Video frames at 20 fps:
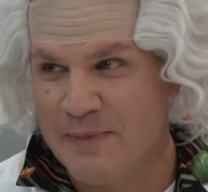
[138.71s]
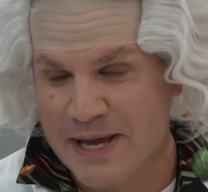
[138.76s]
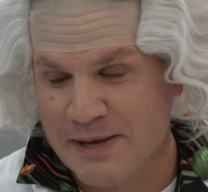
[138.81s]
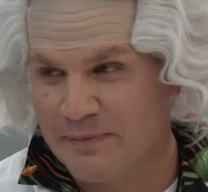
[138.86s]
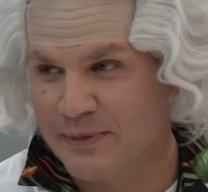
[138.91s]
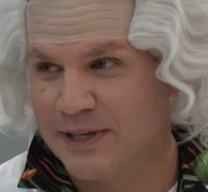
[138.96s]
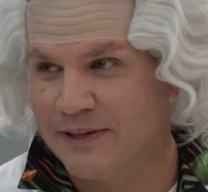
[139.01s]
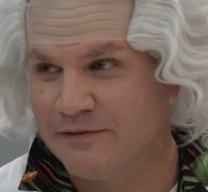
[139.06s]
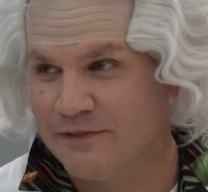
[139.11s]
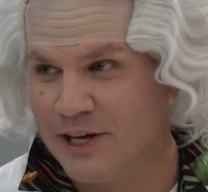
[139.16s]

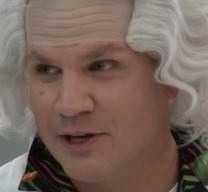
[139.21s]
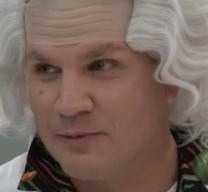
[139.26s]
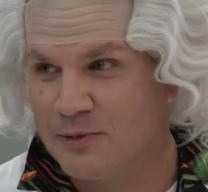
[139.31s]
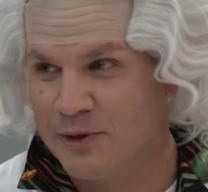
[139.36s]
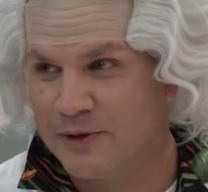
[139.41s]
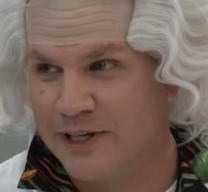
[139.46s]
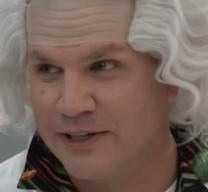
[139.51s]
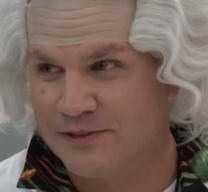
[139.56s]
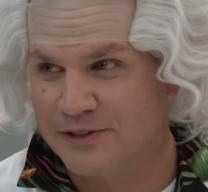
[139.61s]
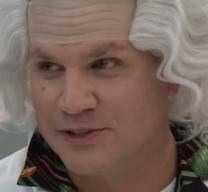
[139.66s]
might be
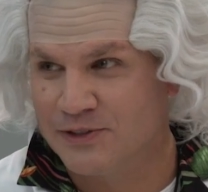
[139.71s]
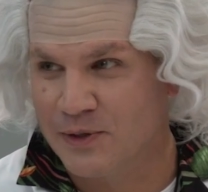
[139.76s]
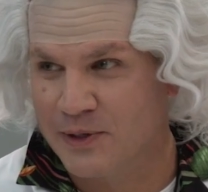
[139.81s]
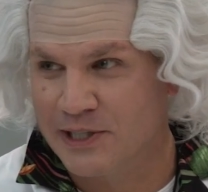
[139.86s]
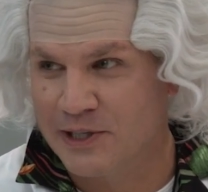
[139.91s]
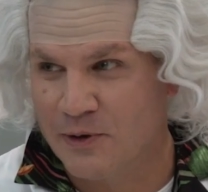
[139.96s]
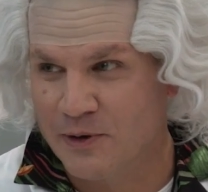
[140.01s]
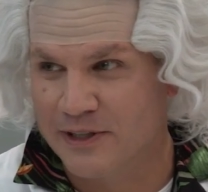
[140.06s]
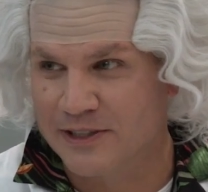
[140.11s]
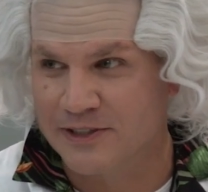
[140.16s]
available in every
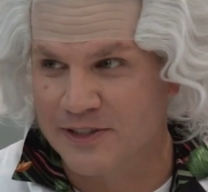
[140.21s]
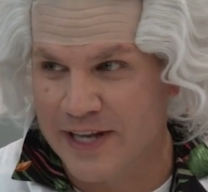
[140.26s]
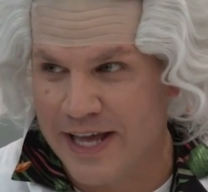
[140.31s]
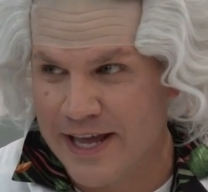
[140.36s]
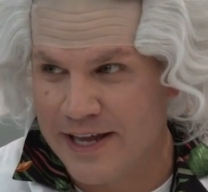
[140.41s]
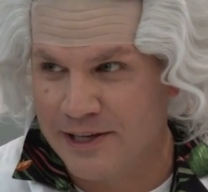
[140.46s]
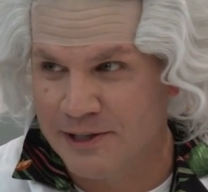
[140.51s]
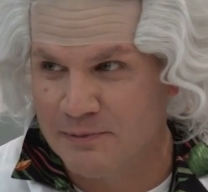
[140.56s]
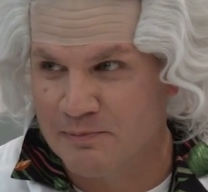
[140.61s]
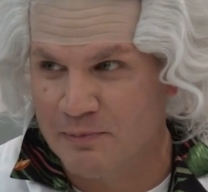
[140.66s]
street corner
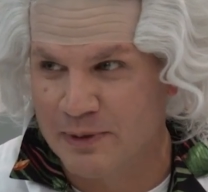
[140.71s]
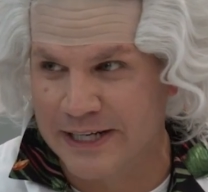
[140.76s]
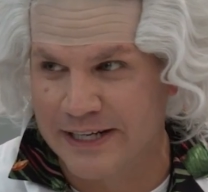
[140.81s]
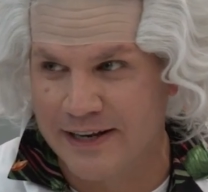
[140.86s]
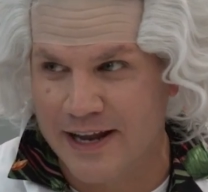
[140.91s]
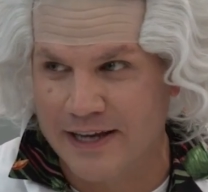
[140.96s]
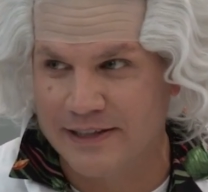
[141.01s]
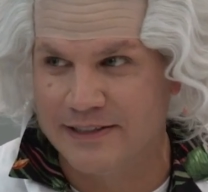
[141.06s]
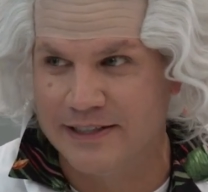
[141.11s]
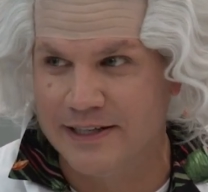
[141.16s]
today, but
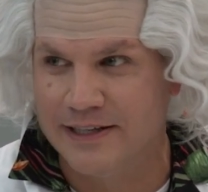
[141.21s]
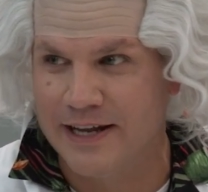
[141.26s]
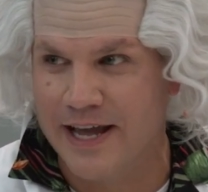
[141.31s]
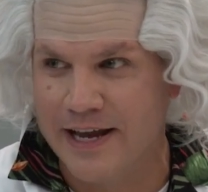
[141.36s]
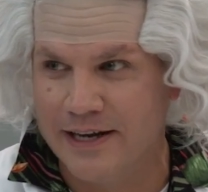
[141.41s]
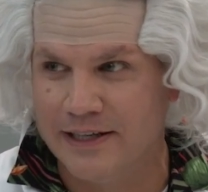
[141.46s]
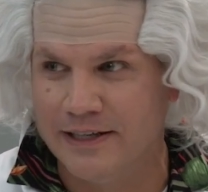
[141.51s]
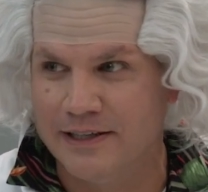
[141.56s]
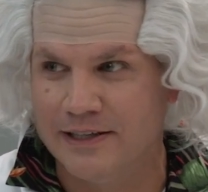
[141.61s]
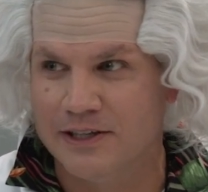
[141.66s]
in
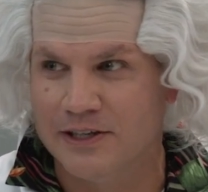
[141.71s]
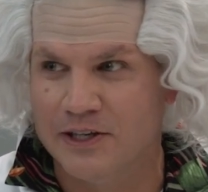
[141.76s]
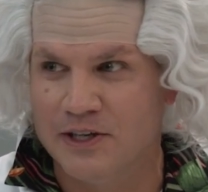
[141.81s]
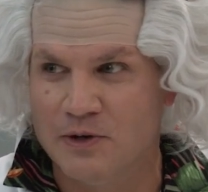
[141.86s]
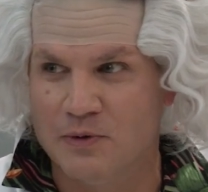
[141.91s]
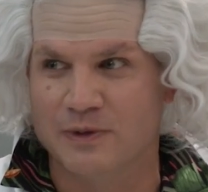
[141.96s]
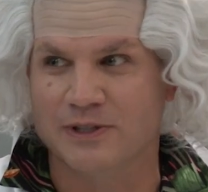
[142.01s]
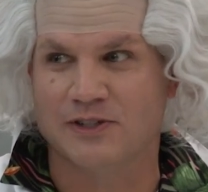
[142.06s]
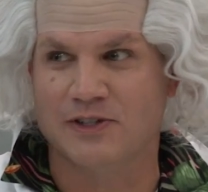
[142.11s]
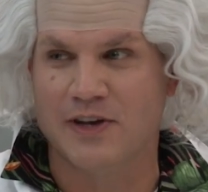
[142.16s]
1980,
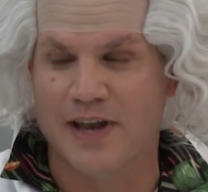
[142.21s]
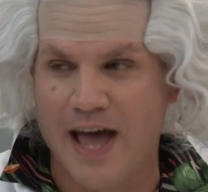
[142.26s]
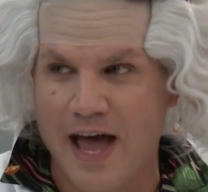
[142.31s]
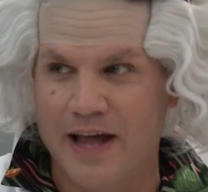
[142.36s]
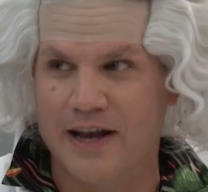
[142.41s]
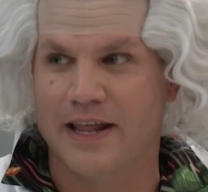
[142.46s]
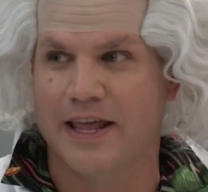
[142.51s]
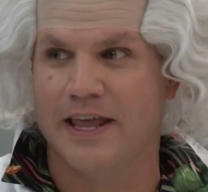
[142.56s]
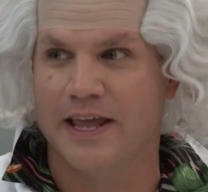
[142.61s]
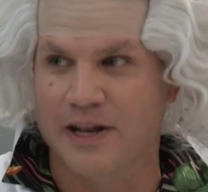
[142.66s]
it was
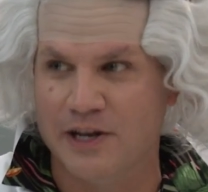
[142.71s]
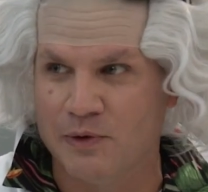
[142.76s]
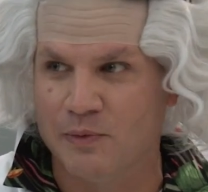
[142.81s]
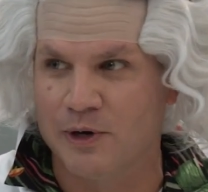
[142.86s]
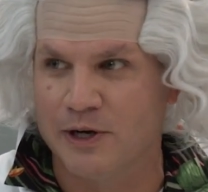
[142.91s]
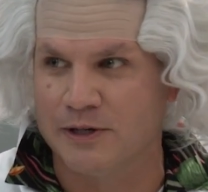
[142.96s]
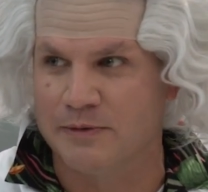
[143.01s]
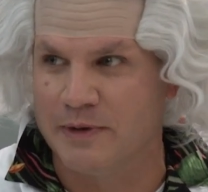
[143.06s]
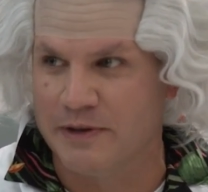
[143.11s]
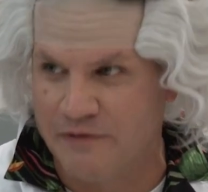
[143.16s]
not
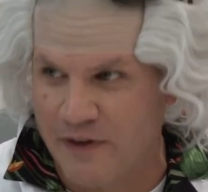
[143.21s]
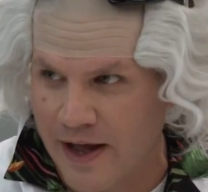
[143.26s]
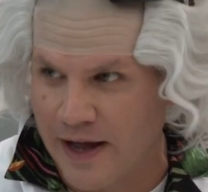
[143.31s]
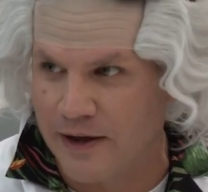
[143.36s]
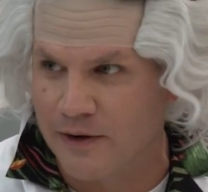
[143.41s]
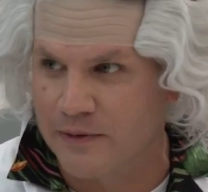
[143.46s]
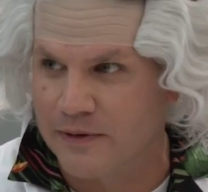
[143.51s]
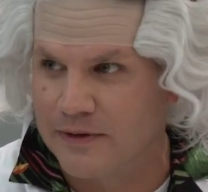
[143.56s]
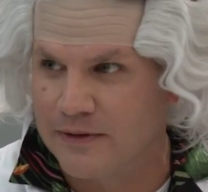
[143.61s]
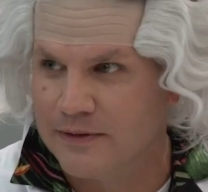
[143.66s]
anywhere to be
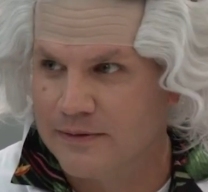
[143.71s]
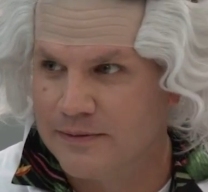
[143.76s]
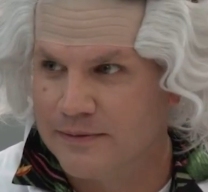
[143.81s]
found.